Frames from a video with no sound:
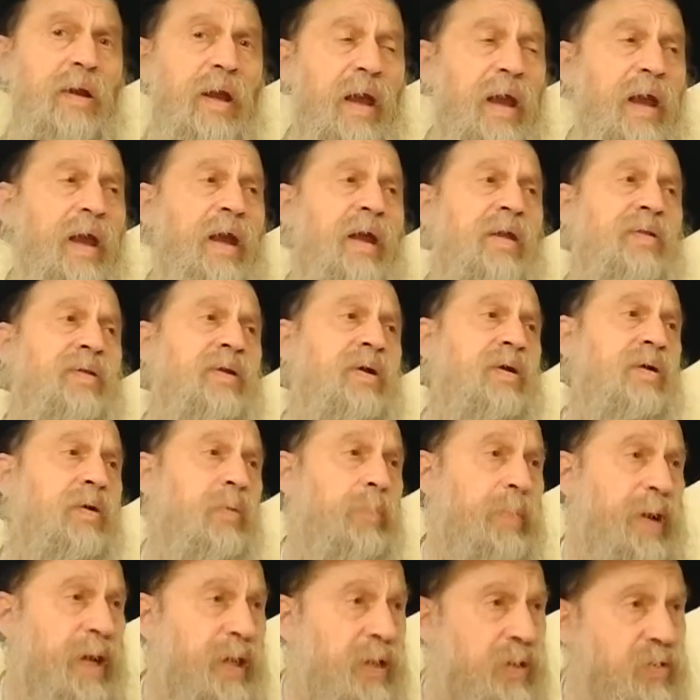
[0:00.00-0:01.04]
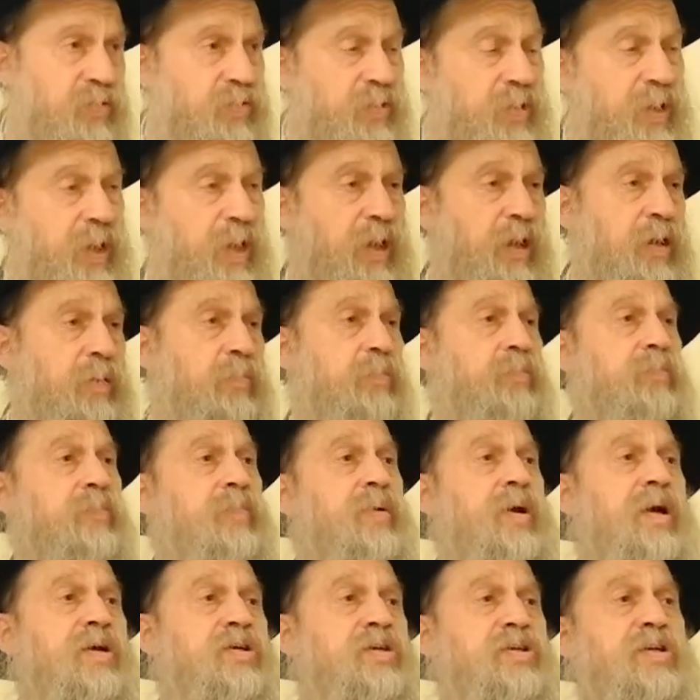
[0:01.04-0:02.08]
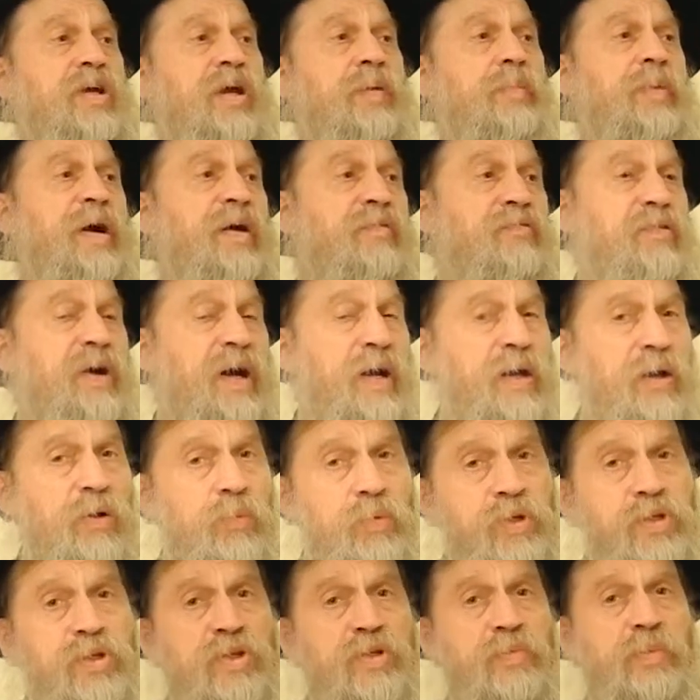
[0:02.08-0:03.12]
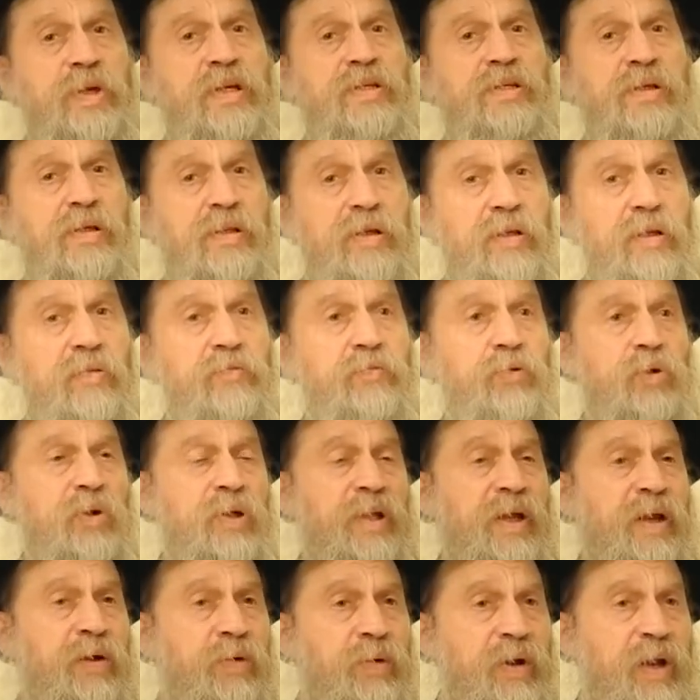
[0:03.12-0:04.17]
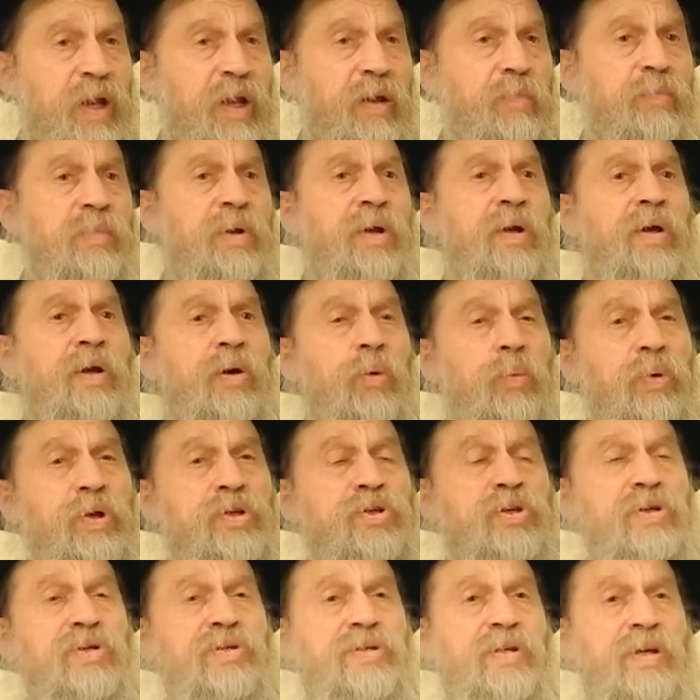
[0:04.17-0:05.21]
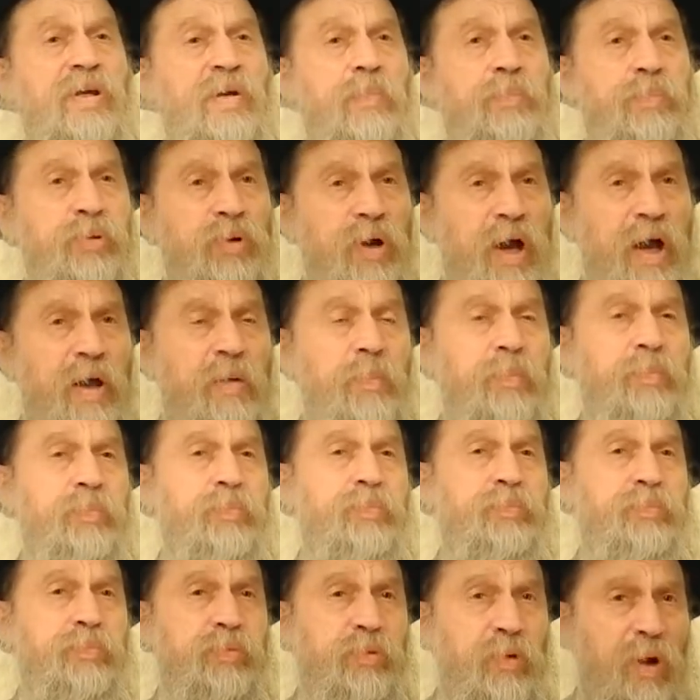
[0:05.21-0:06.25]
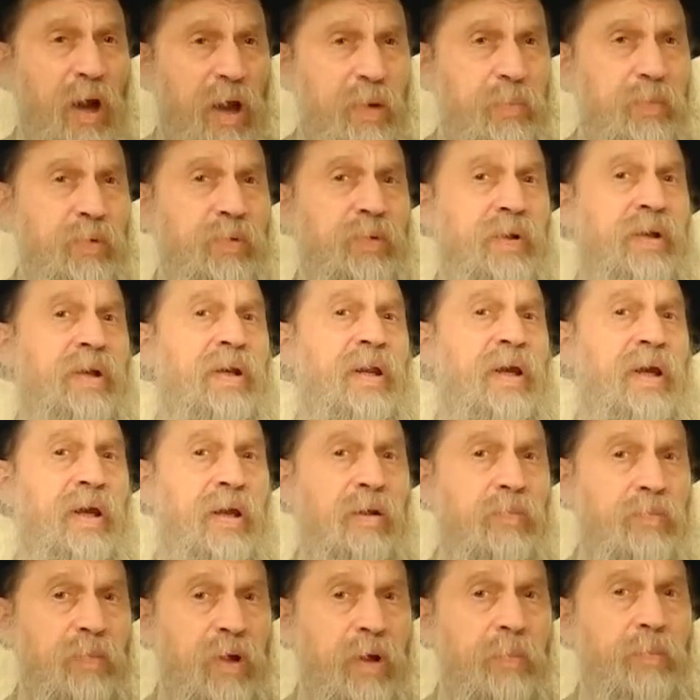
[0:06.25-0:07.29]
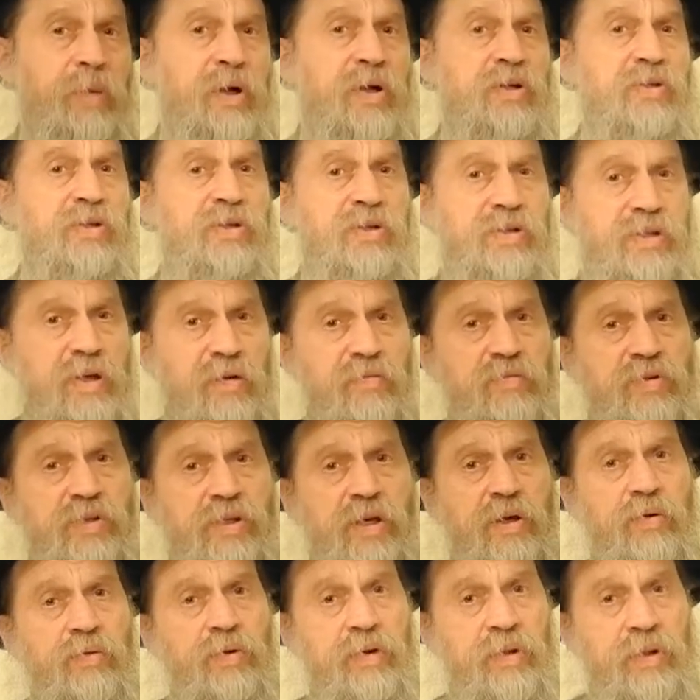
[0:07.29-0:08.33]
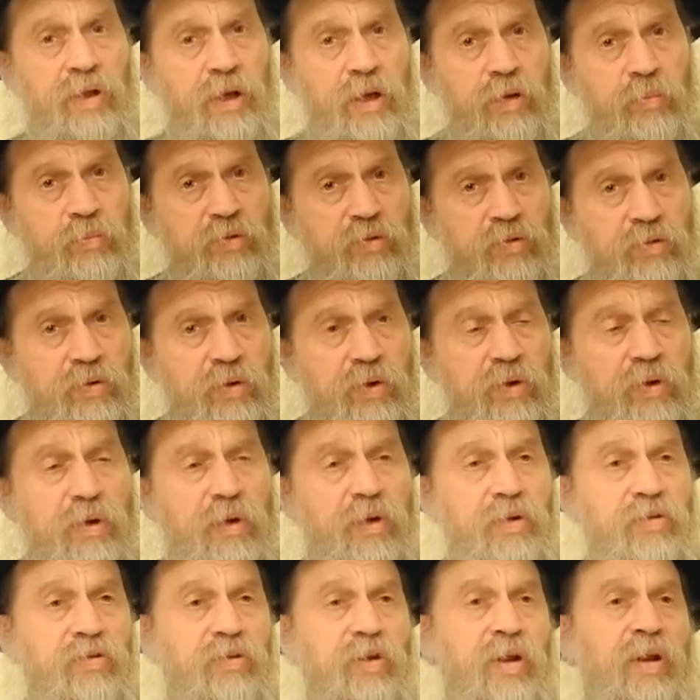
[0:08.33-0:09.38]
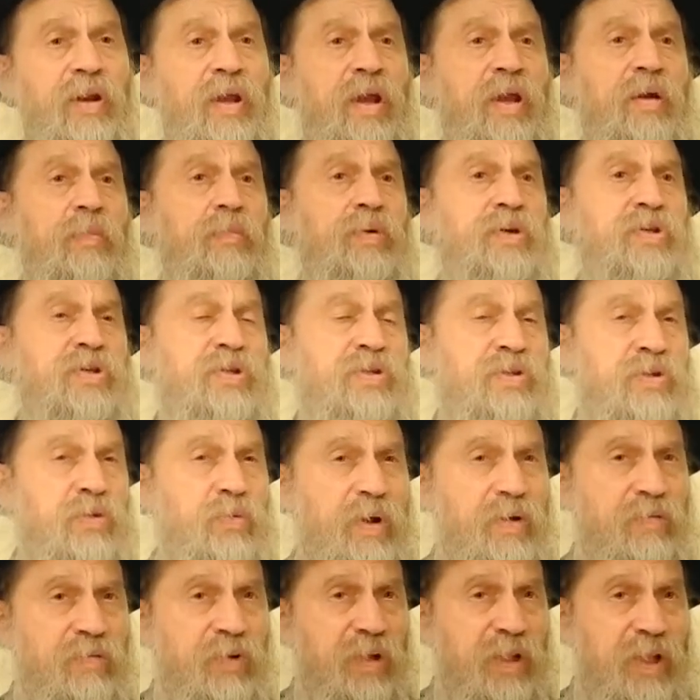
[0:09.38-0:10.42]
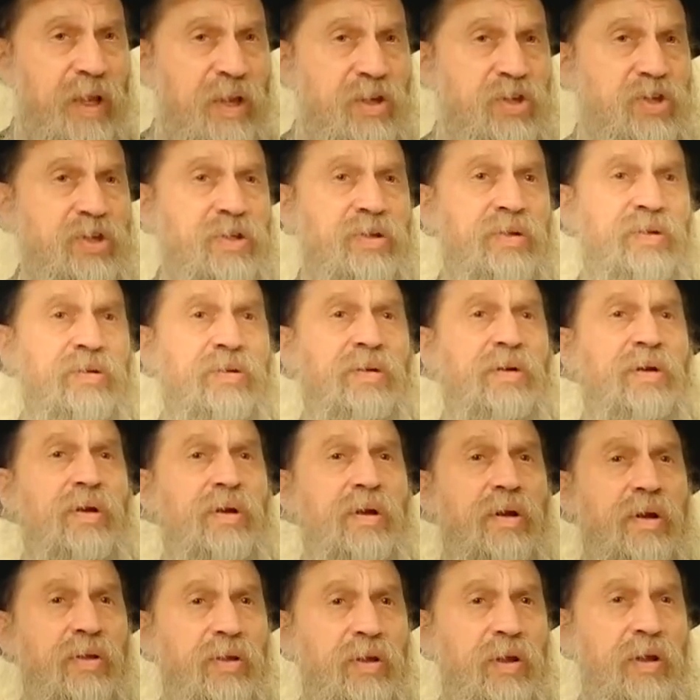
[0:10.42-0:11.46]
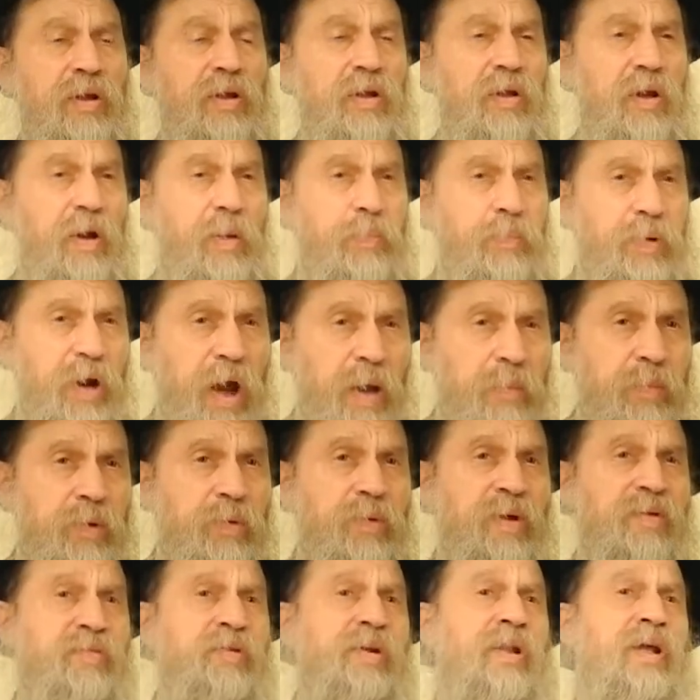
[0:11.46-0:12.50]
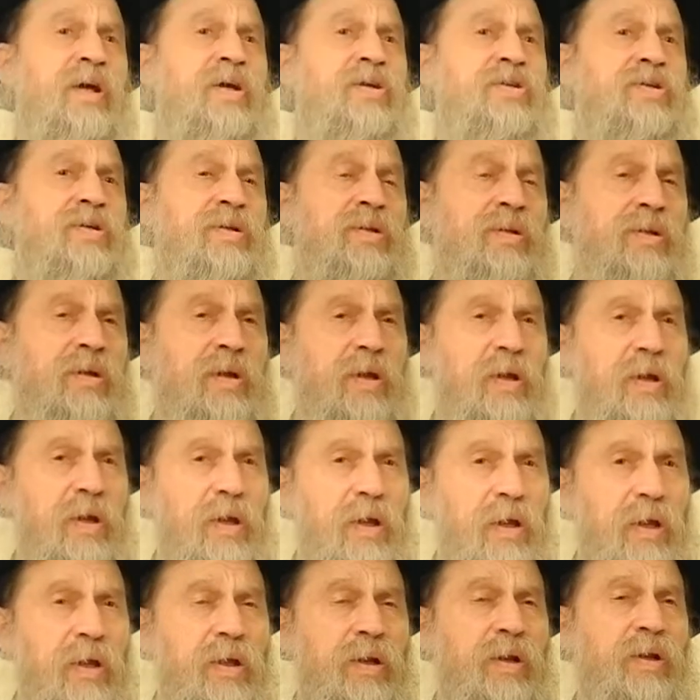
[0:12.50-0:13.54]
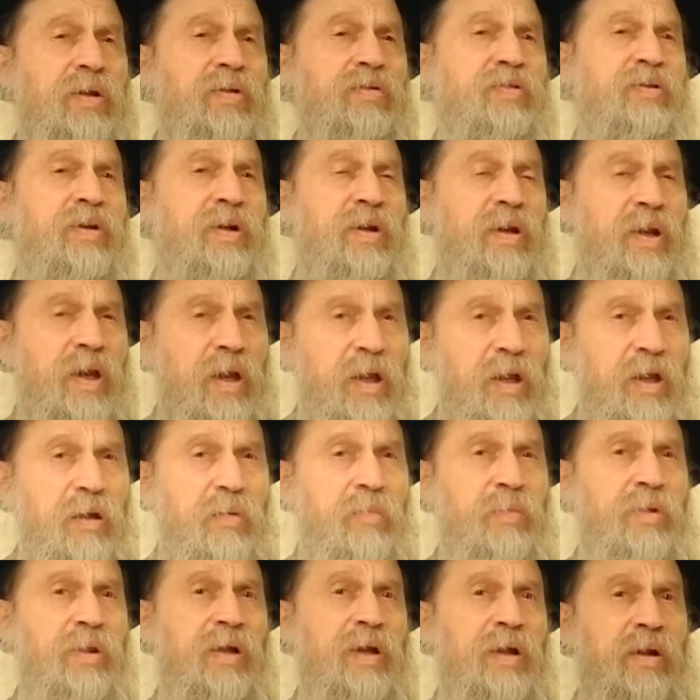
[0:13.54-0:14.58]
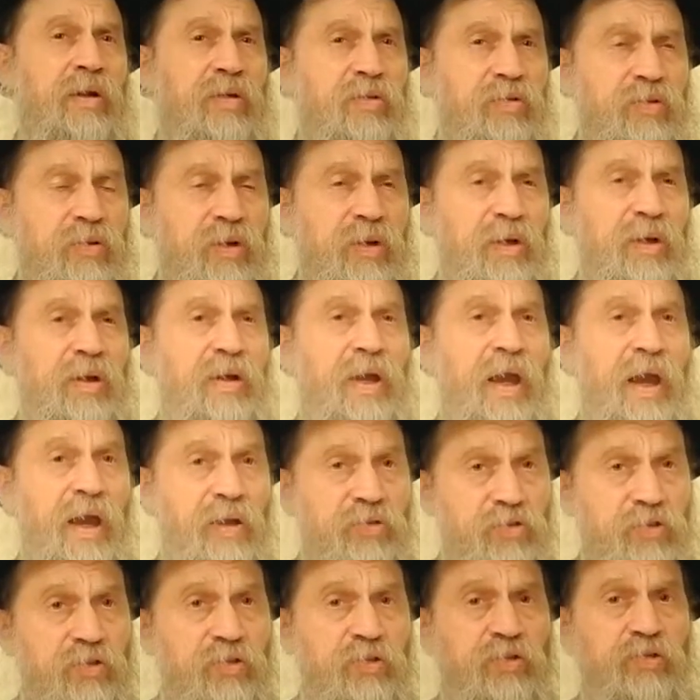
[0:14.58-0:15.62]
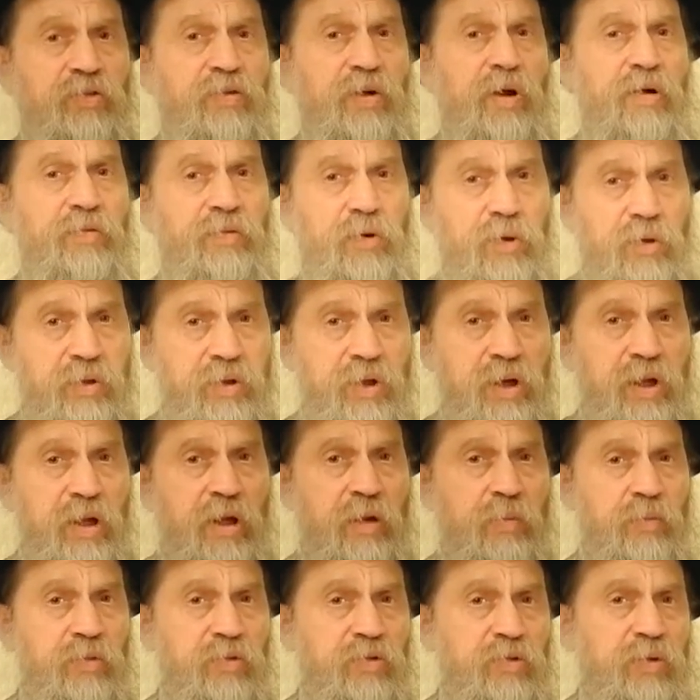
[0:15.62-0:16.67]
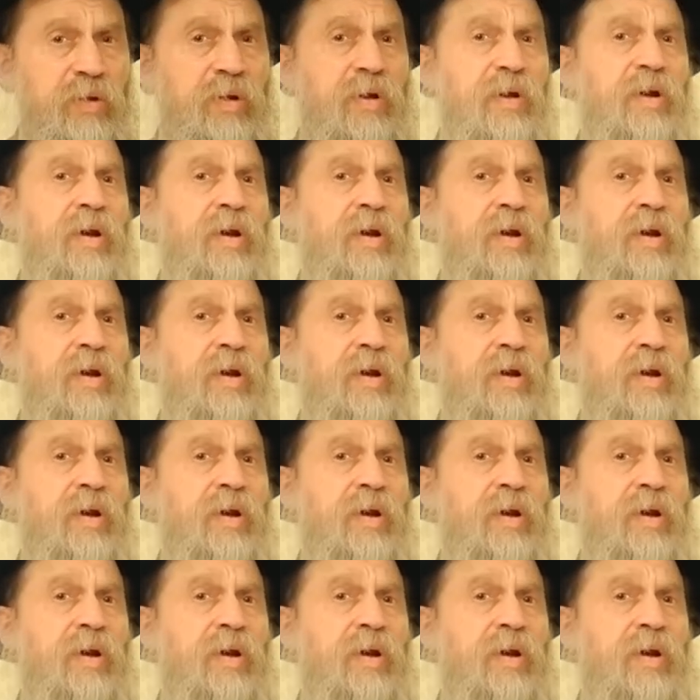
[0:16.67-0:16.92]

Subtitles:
and the Almighty's name, Shem Havaya, which is basically the 4-letter name, which is the primary name amongst the 7 sacred names. It's the name which is the revelation, the primary revelation. It is the name that is the essence of all the names.